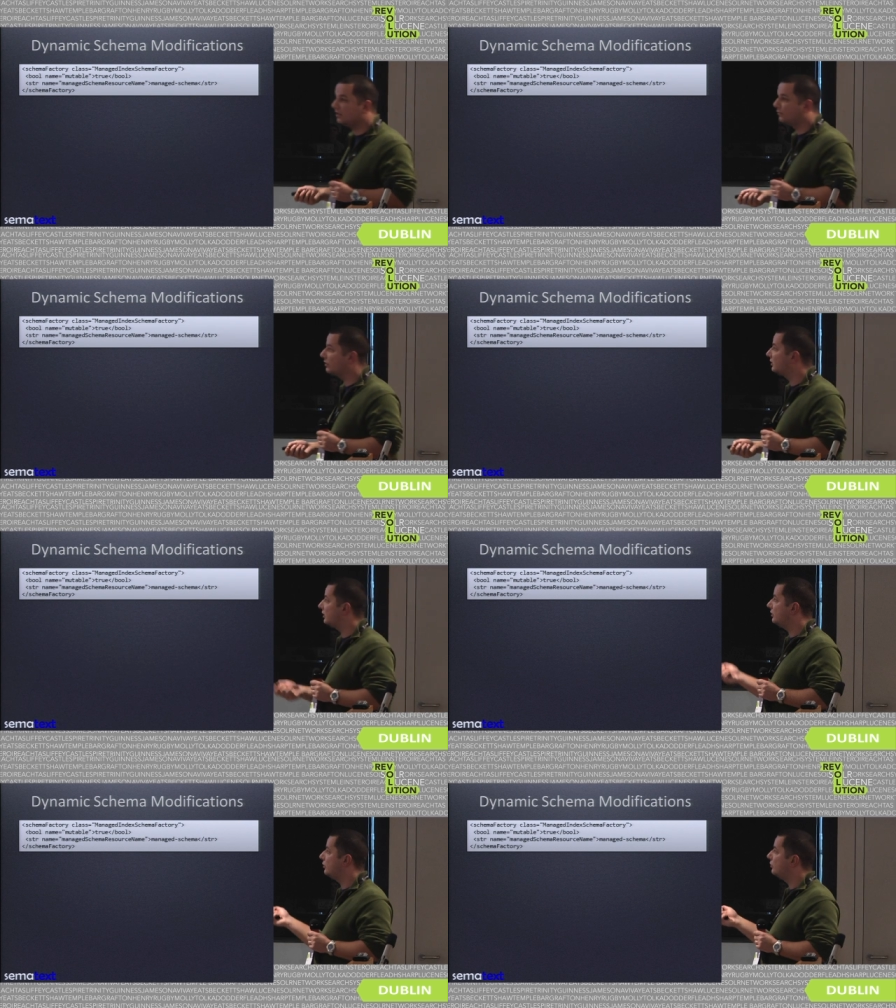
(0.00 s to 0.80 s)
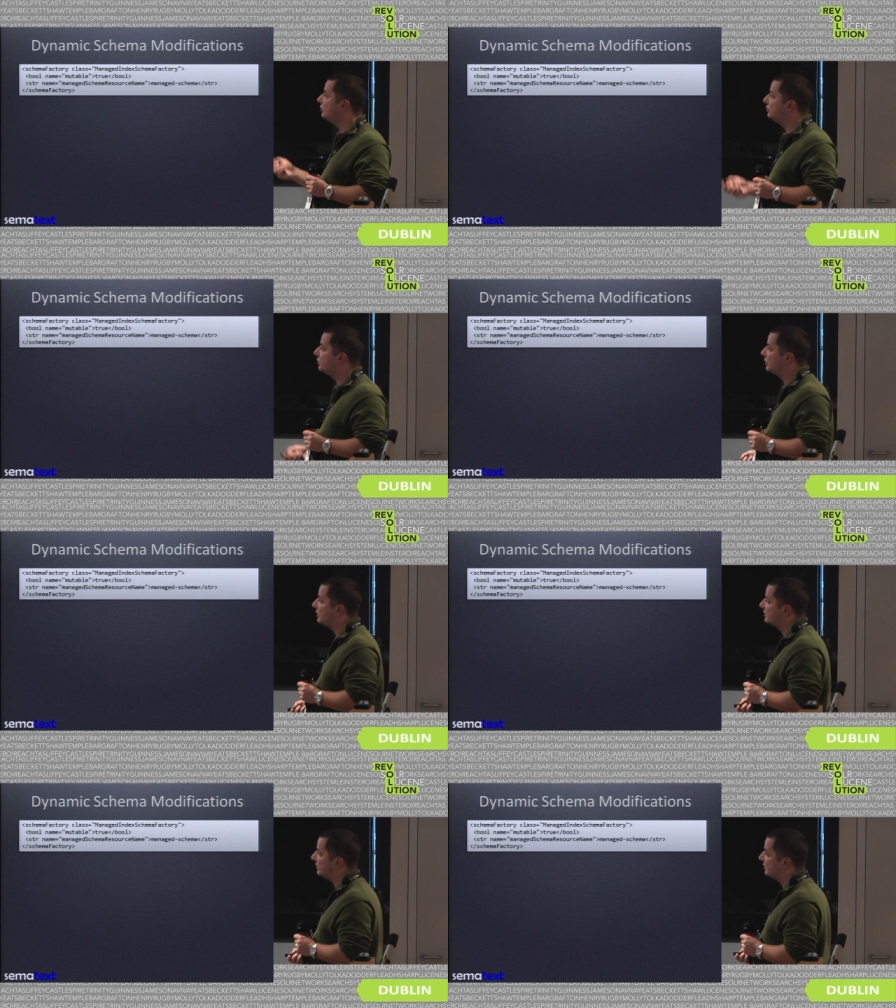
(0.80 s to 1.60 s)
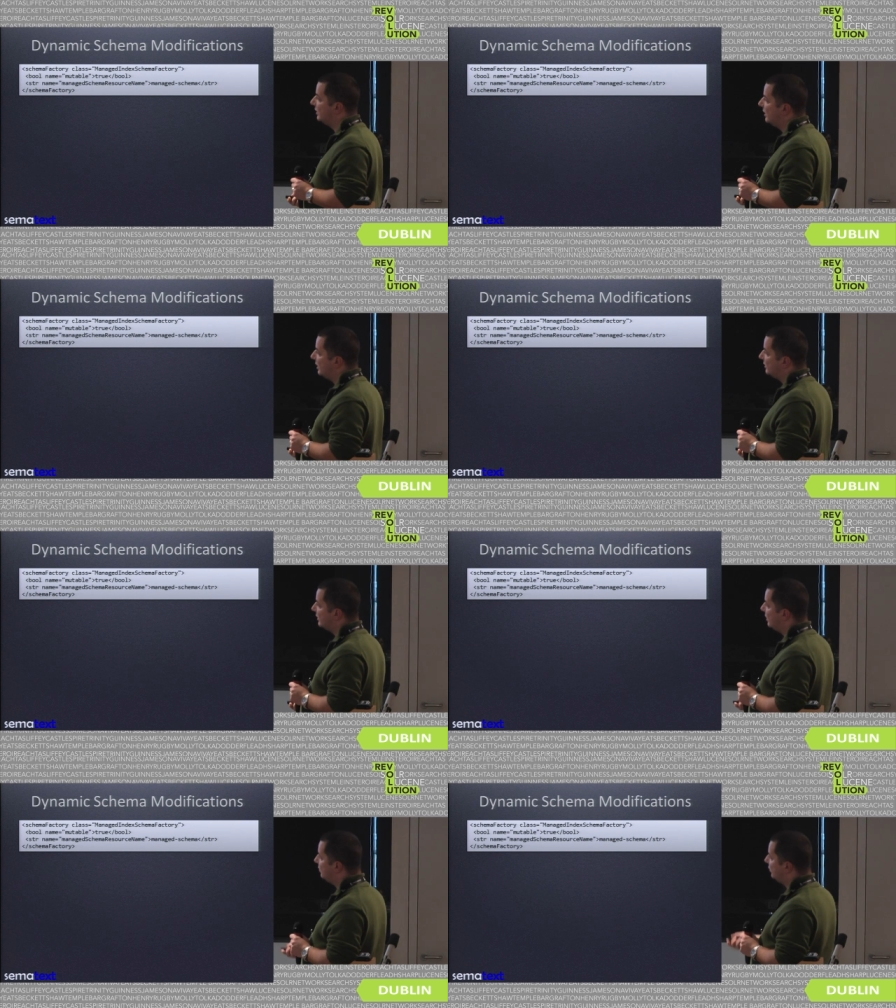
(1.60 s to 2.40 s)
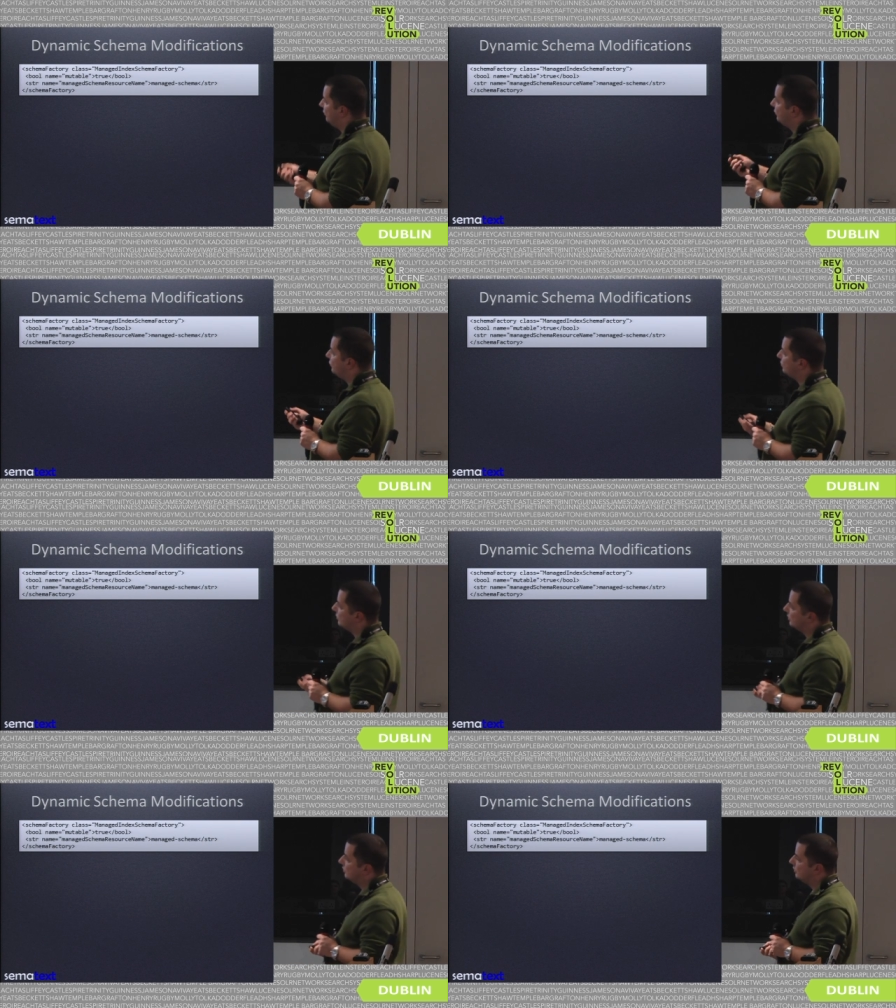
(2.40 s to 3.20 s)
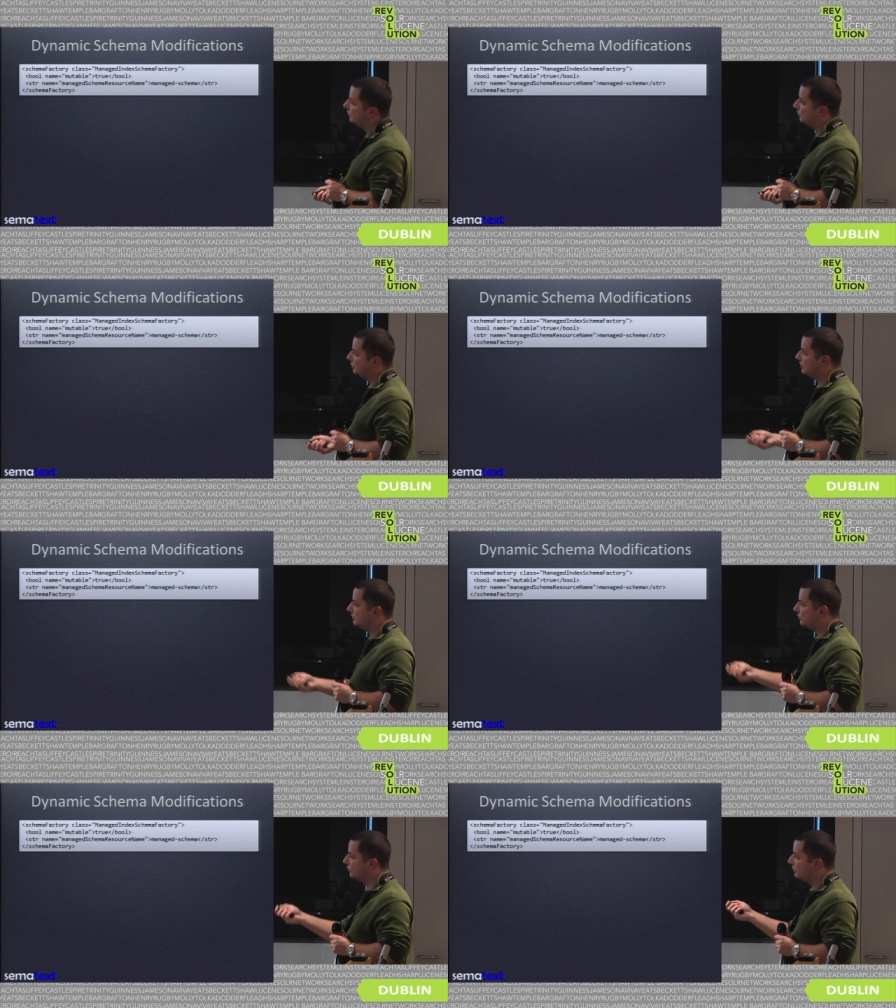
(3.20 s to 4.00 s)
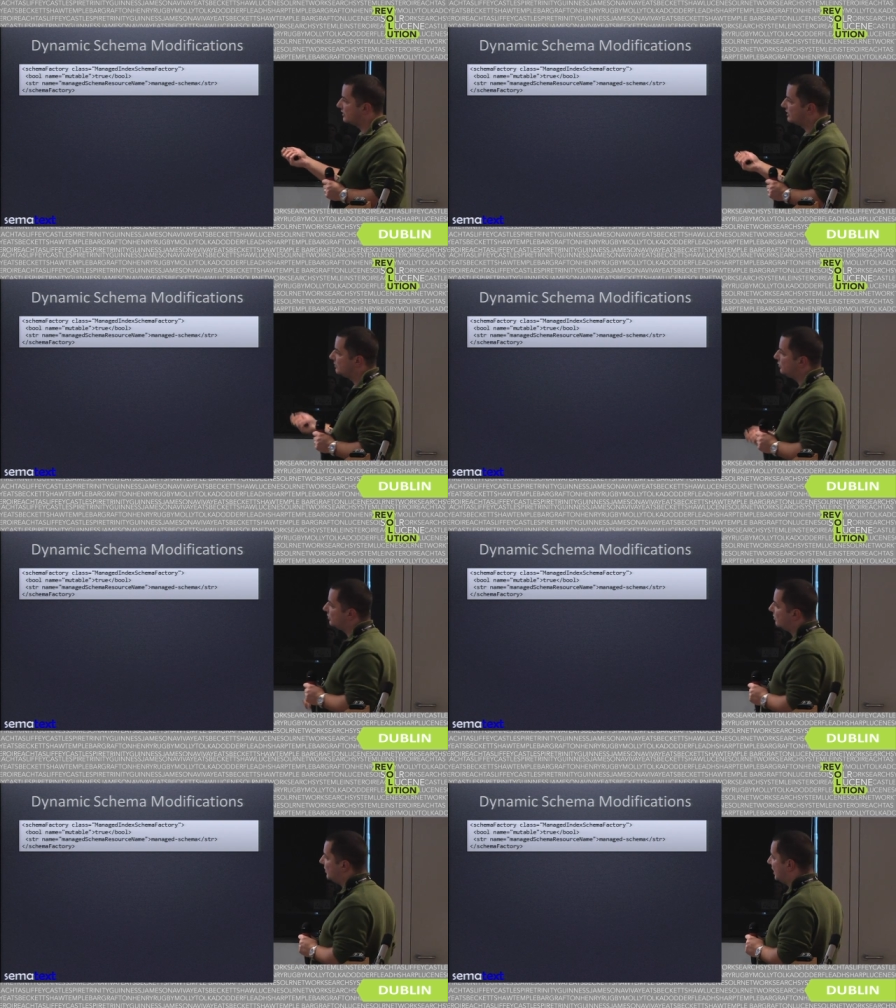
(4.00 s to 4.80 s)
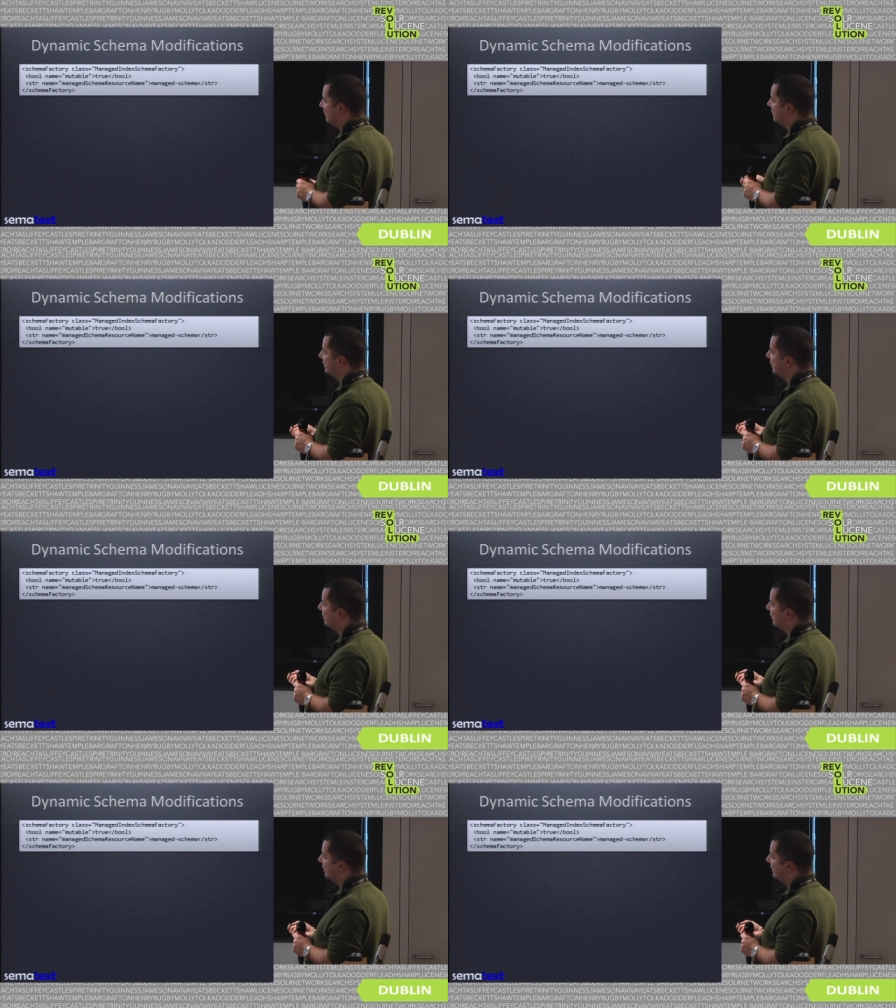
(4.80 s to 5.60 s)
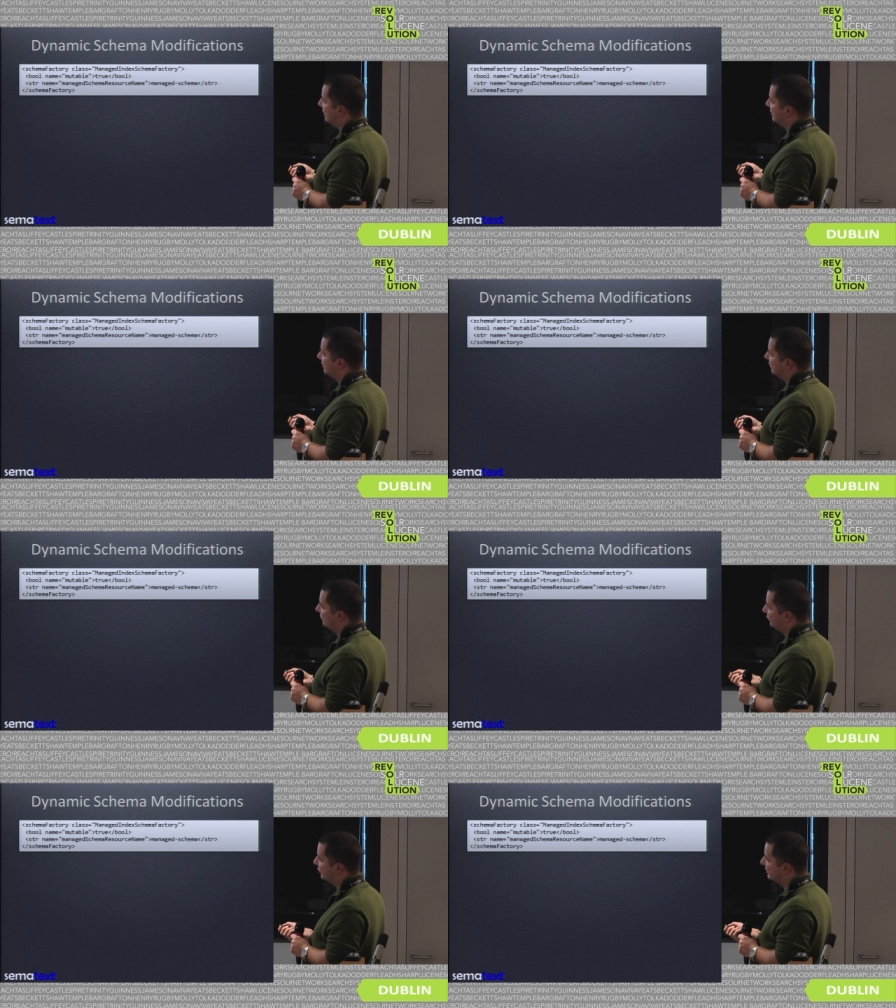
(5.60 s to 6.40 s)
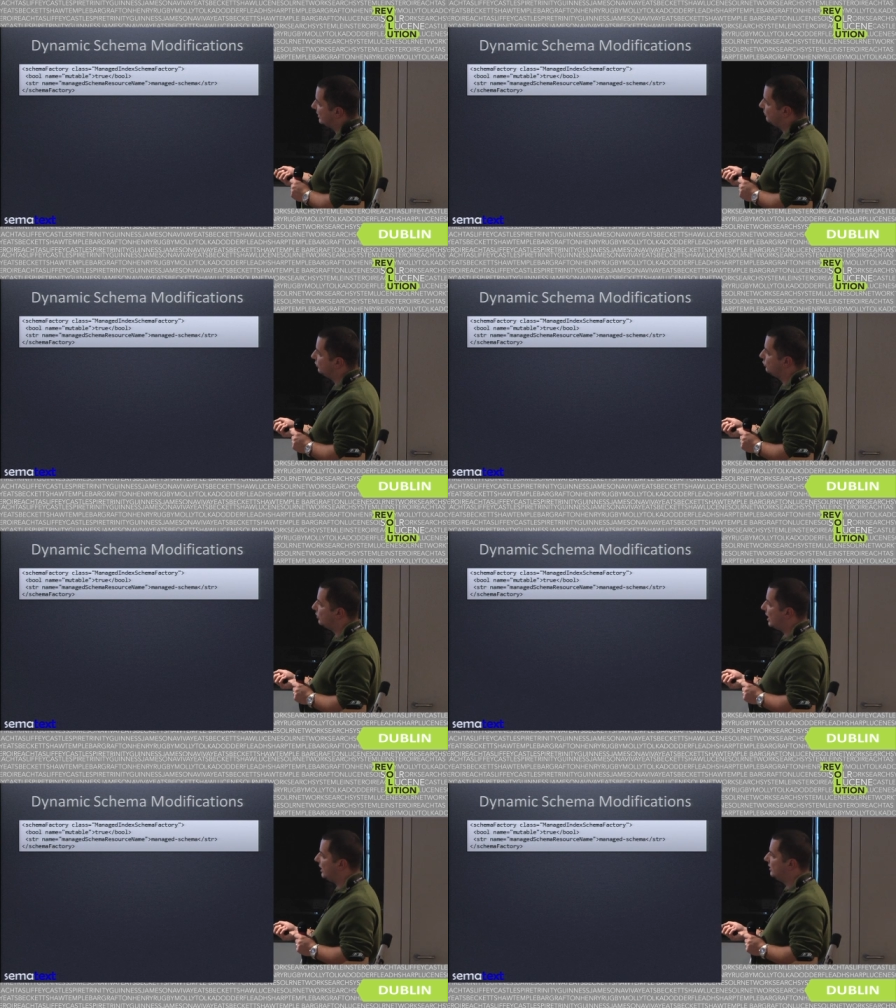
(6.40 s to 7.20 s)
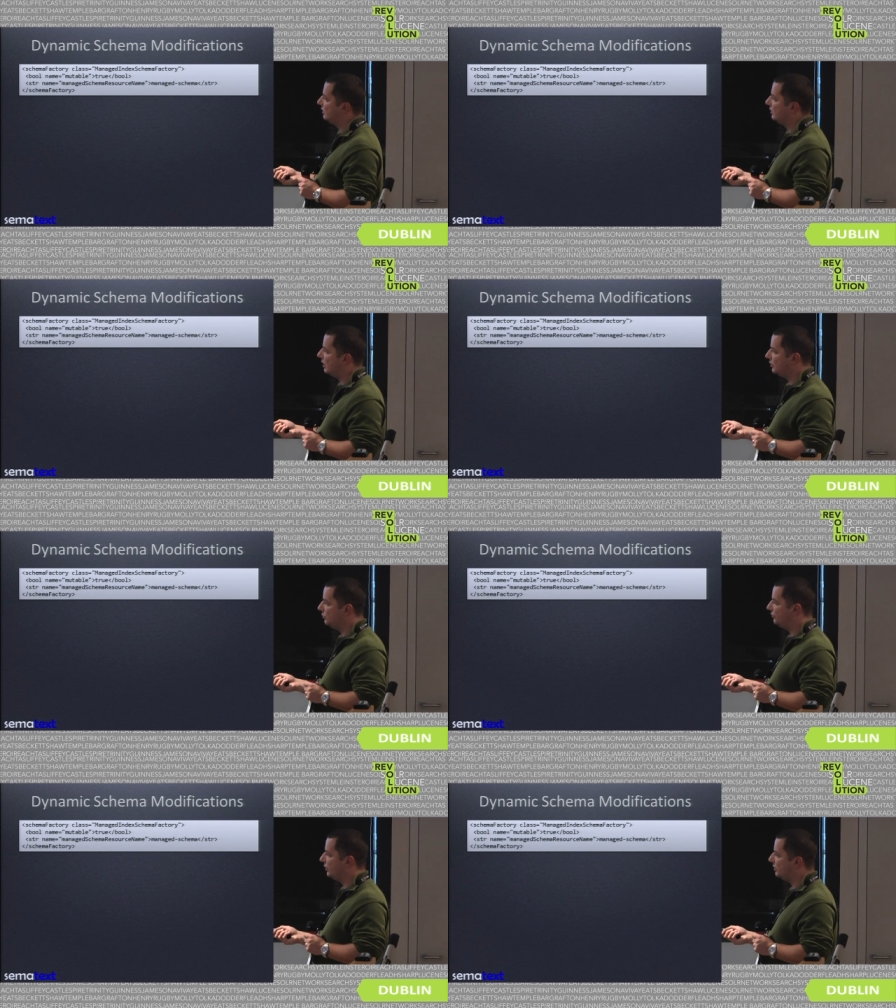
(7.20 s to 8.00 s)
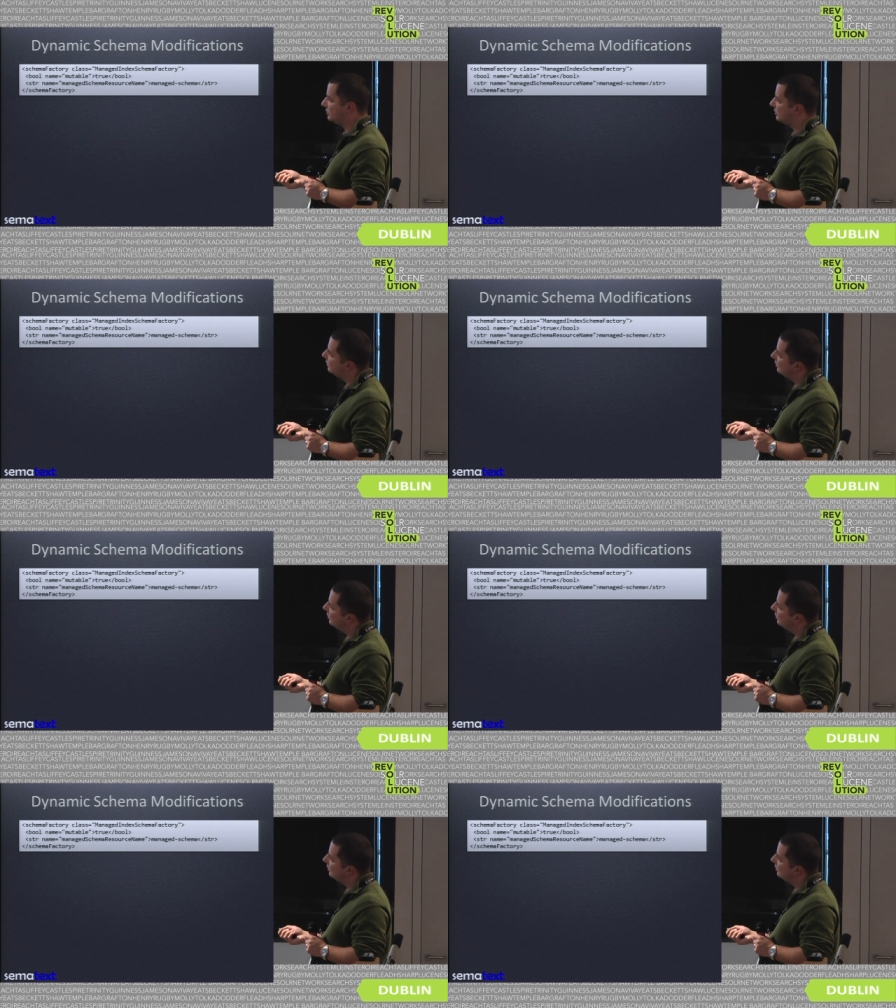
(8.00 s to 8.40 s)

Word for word: differently, you need to adjust it. Now, if you will use a simple command that, for example, to add a new field,